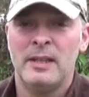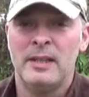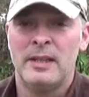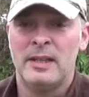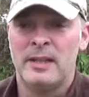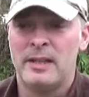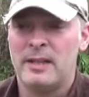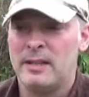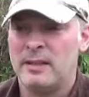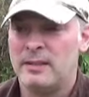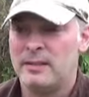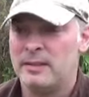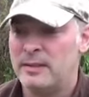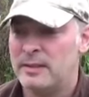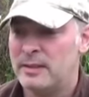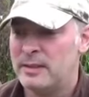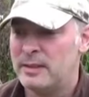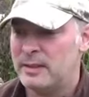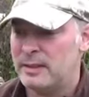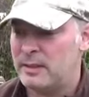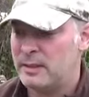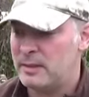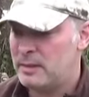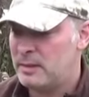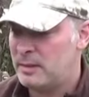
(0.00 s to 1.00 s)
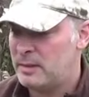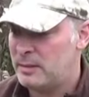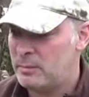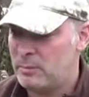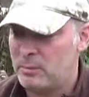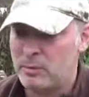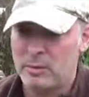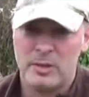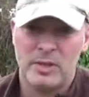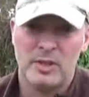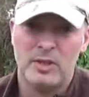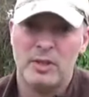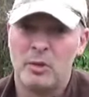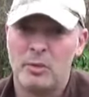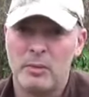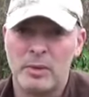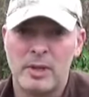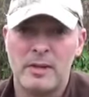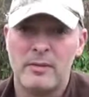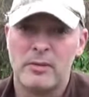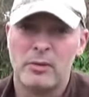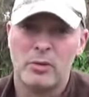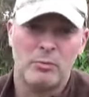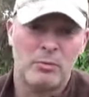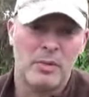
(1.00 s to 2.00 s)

and you know, whatever